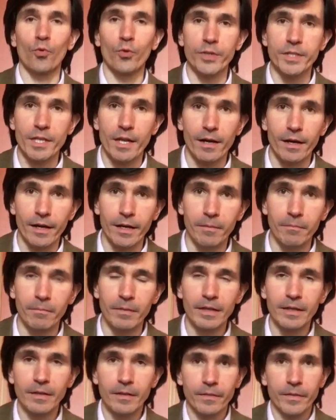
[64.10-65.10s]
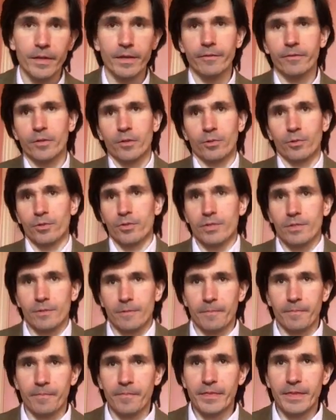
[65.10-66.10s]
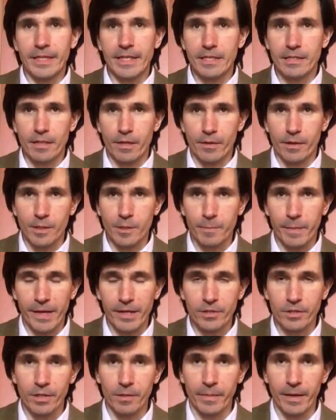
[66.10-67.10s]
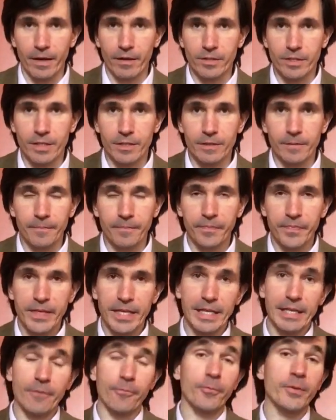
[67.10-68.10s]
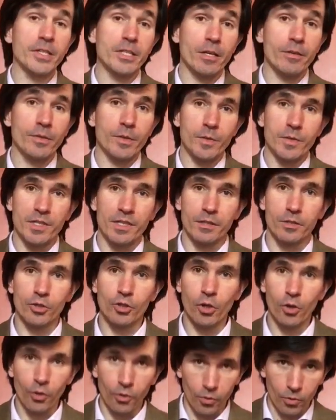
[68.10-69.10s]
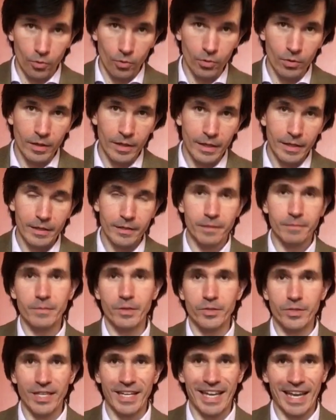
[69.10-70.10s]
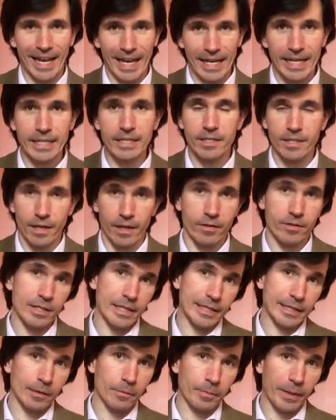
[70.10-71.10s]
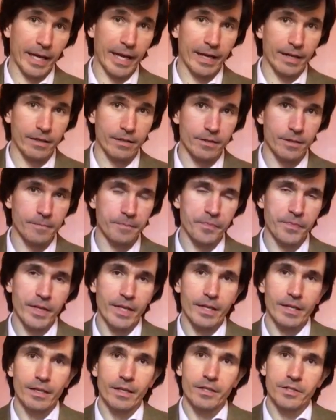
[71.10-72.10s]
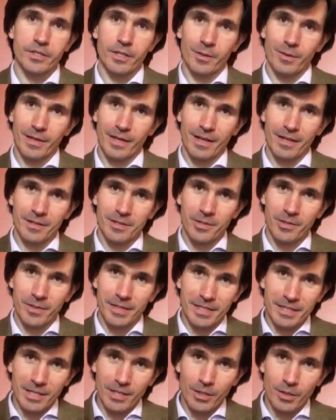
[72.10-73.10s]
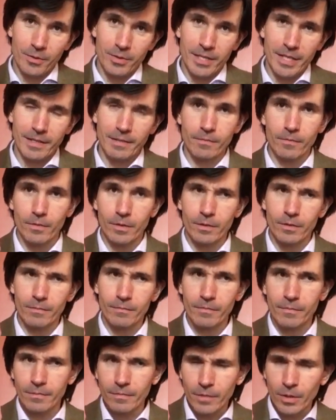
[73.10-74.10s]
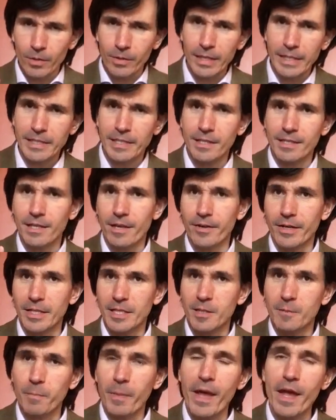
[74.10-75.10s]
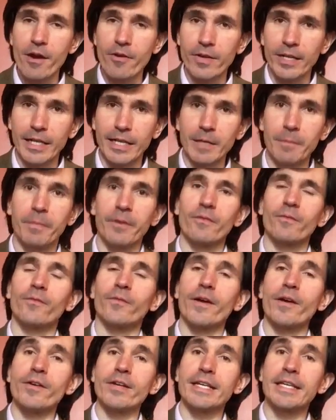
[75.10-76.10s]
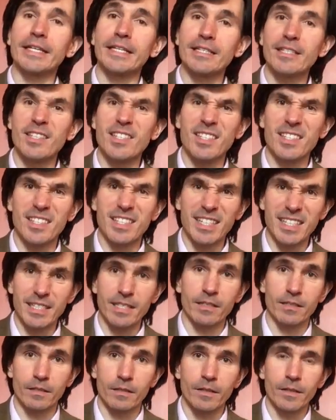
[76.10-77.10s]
the time, then of course there's nothing special about it. And if we don't use it at all, the music can sound a little bland. So the answer is to use it not necessarily sparingly, but very considered